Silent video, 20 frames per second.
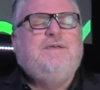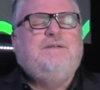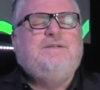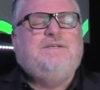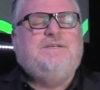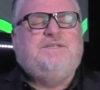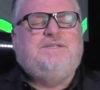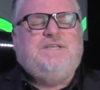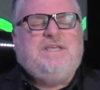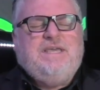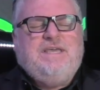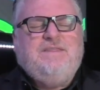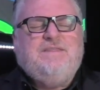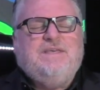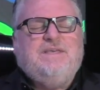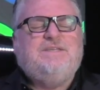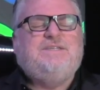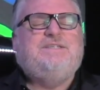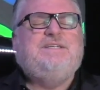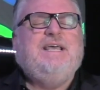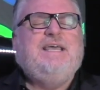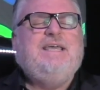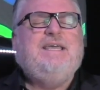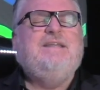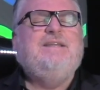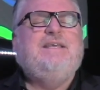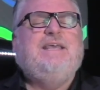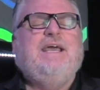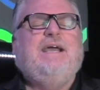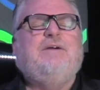to see this
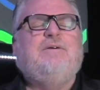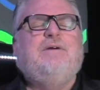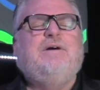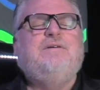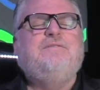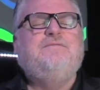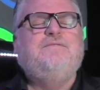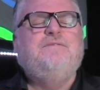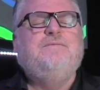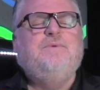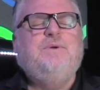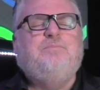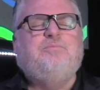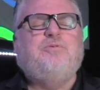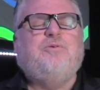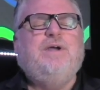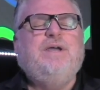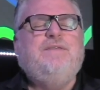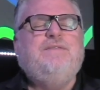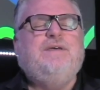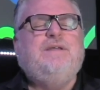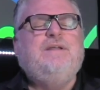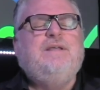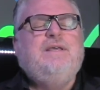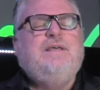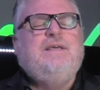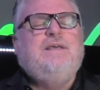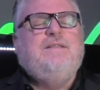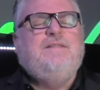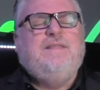taken care of. We pray that
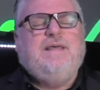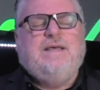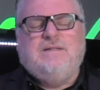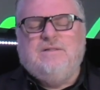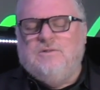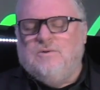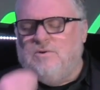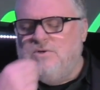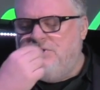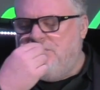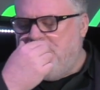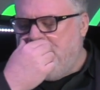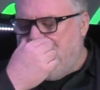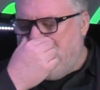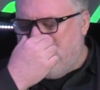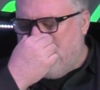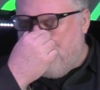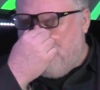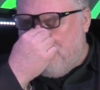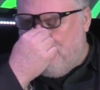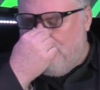Lord Jesus,